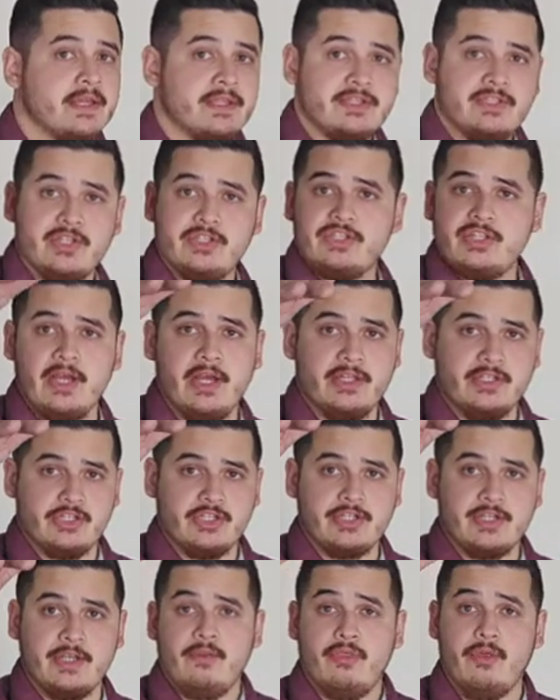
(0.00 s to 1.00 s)
to
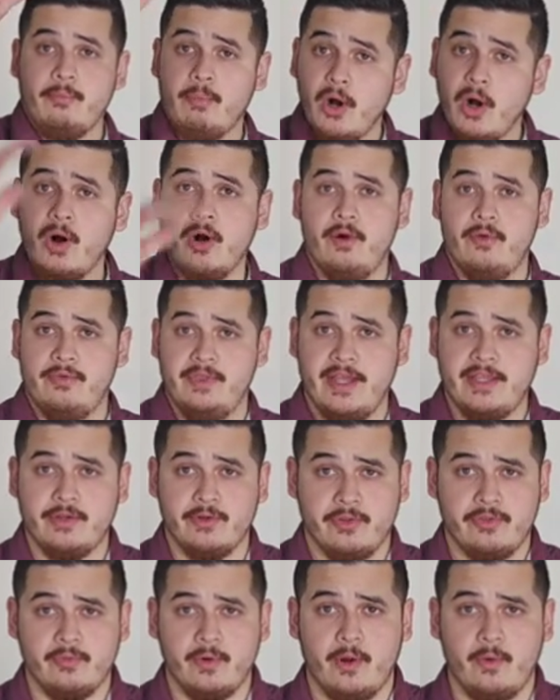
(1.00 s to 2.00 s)
touch the ball that you're
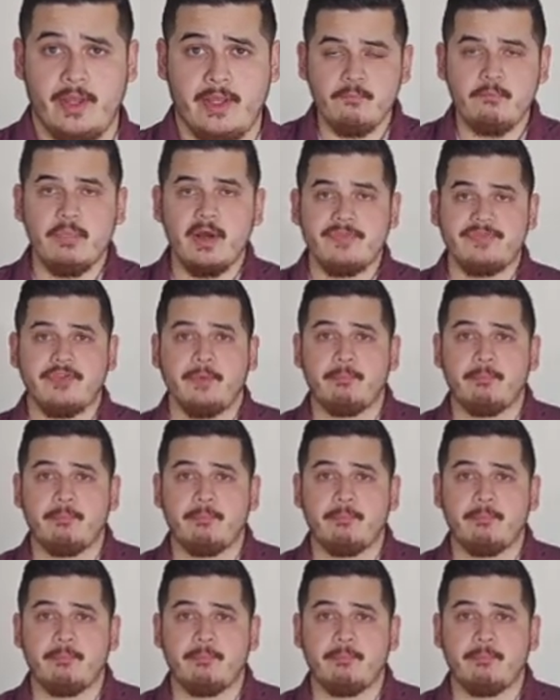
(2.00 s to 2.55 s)
throwing. But the